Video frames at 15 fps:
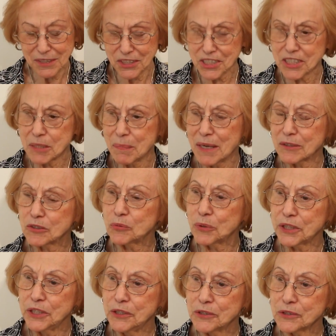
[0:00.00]
just about
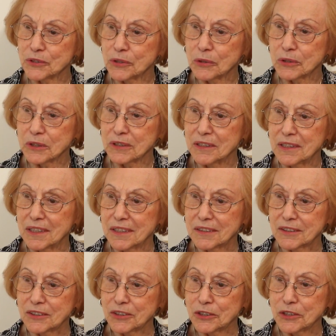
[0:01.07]
20 years old,
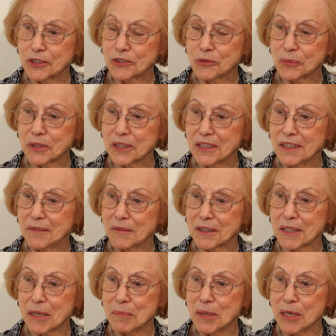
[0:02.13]
turning 20
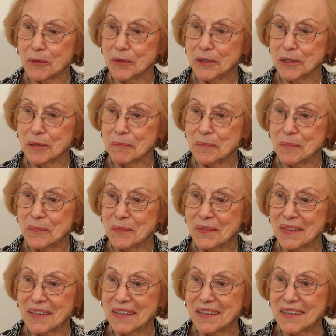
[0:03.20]
when I married him,
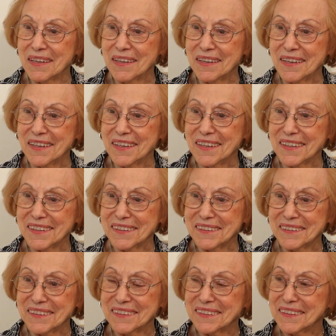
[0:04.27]

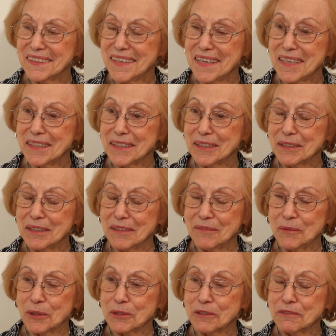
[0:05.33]
and had a
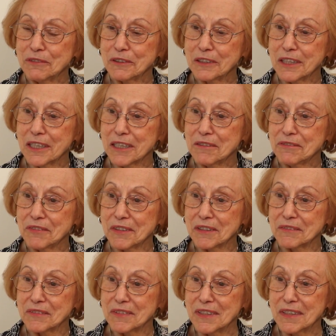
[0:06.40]
wonderful life
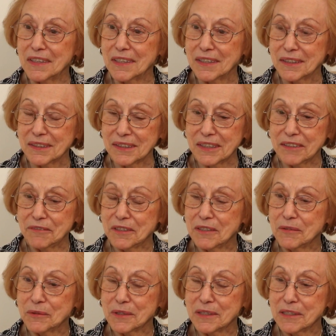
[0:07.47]
of
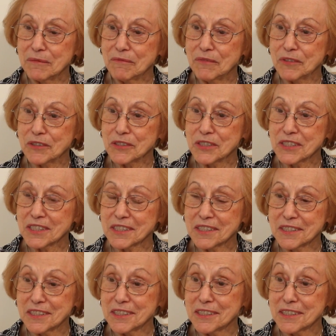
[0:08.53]
living with him for
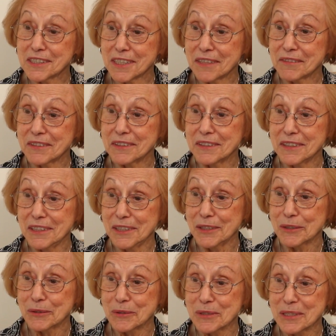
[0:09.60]
67
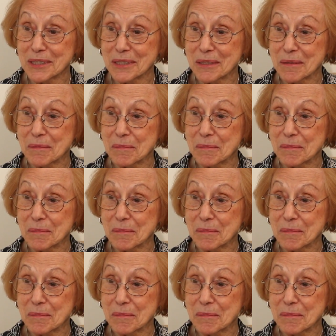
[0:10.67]
years.